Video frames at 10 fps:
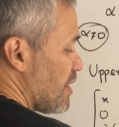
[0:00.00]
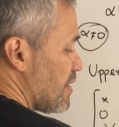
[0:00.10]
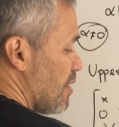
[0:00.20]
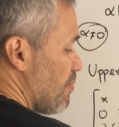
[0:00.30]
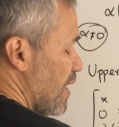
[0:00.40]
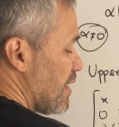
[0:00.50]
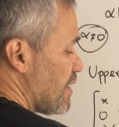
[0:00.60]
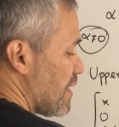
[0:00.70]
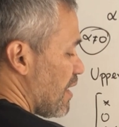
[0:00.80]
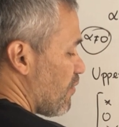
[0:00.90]
the main
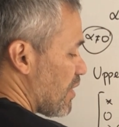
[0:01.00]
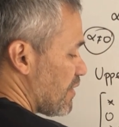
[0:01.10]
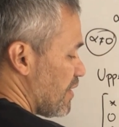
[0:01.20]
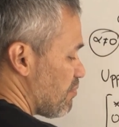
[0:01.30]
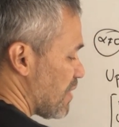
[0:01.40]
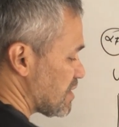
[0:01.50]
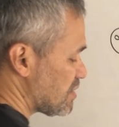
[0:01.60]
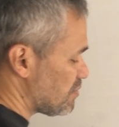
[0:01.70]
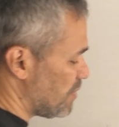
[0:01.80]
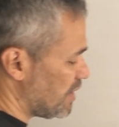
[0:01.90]
diagonal there
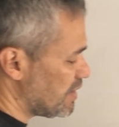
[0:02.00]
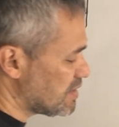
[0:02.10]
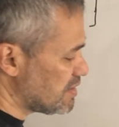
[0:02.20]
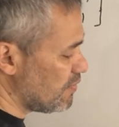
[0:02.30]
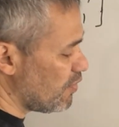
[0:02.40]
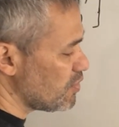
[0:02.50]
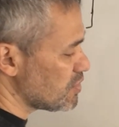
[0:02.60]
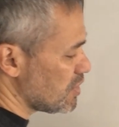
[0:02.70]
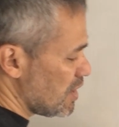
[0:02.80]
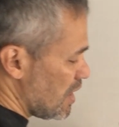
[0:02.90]
must be
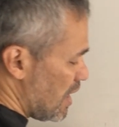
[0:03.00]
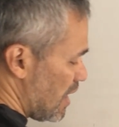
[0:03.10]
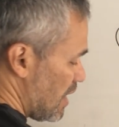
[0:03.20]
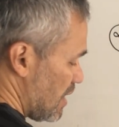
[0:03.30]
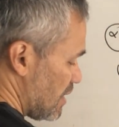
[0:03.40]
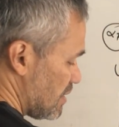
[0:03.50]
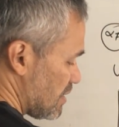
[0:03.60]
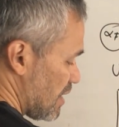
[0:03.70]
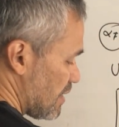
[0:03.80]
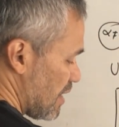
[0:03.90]
zeros. And
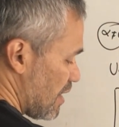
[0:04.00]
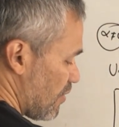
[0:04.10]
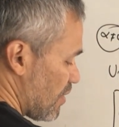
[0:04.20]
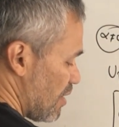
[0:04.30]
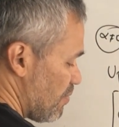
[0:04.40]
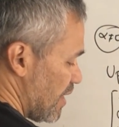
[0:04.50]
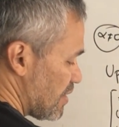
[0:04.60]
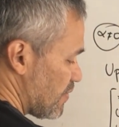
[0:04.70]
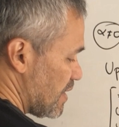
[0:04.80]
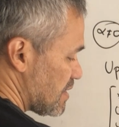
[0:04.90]
a diagonal
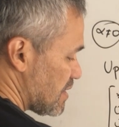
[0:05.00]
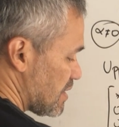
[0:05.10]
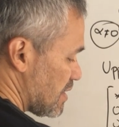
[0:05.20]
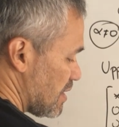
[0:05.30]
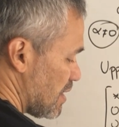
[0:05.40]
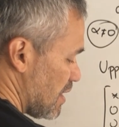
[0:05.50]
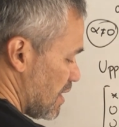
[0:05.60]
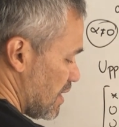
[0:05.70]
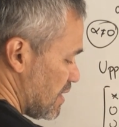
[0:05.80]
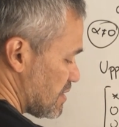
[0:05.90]
matrix
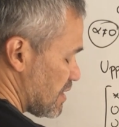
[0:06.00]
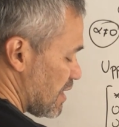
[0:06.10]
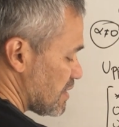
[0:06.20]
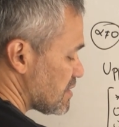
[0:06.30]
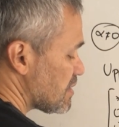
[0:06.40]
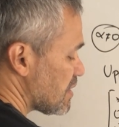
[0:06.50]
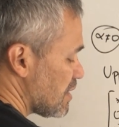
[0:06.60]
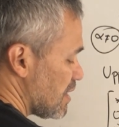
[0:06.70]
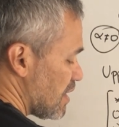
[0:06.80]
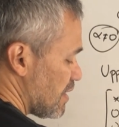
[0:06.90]
is just
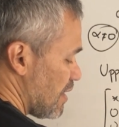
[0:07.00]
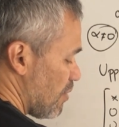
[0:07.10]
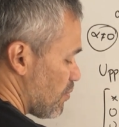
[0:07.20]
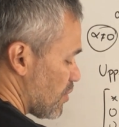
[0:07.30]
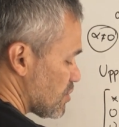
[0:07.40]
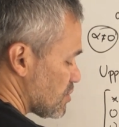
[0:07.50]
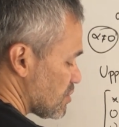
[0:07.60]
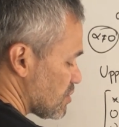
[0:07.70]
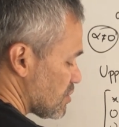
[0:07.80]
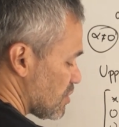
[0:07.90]

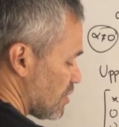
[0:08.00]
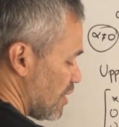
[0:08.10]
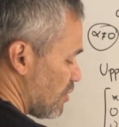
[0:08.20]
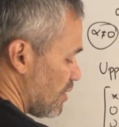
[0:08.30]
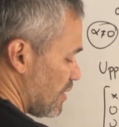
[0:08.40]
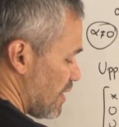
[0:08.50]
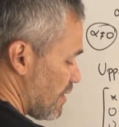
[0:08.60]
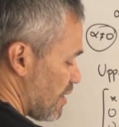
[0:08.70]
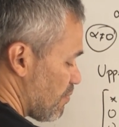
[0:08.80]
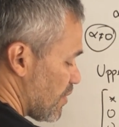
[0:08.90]
numbers. There
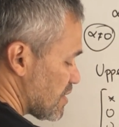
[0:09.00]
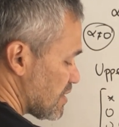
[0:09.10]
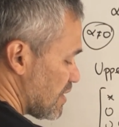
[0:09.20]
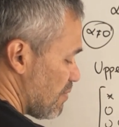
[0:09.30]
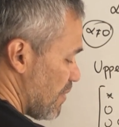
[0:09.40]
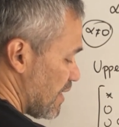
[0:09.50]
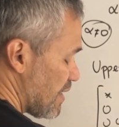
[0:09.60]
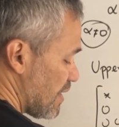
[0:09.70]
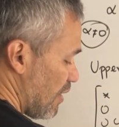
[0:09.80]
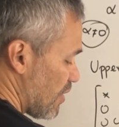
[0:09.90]
are numbers in the main
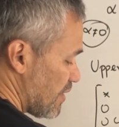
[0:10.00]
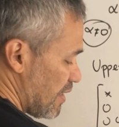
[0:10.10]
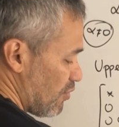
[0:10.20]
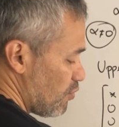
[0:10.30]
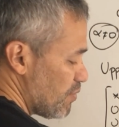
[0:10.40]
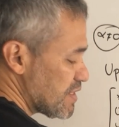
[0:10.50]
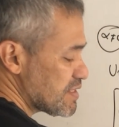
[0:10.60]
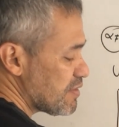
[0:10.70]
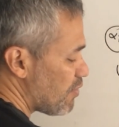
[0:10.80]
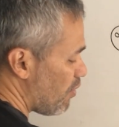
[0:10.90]
diagonal that could be
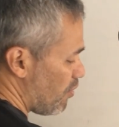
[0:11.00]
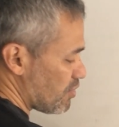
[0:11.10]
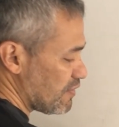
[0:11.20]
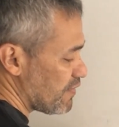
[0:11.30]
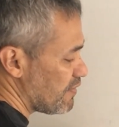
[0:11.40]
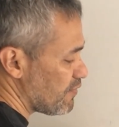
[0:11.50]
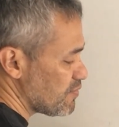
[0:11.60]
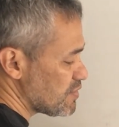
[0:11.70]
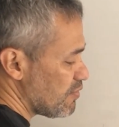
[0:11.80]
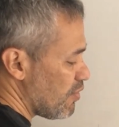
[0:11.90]
0 or different
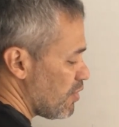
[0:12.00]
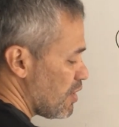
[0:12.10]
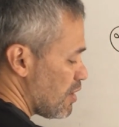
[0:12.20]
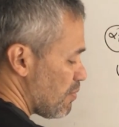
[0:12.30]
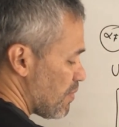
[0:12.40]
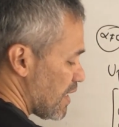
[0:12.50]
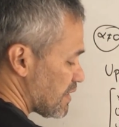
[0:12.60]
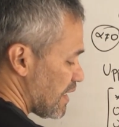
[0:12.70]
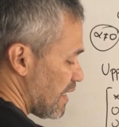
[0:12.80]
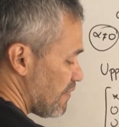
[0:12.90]
from 0,
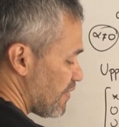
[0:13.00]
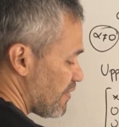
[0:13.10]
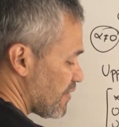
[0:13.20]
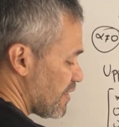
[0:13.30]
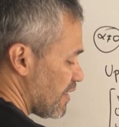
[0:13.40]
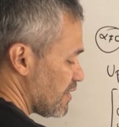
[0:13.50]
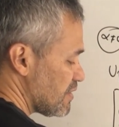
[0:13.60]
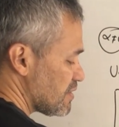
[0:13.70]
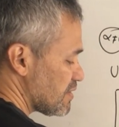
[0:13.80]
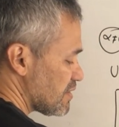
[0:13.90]
but everything
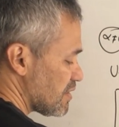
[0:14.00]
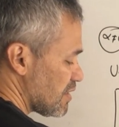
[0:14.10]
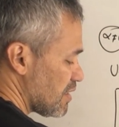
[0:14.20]
else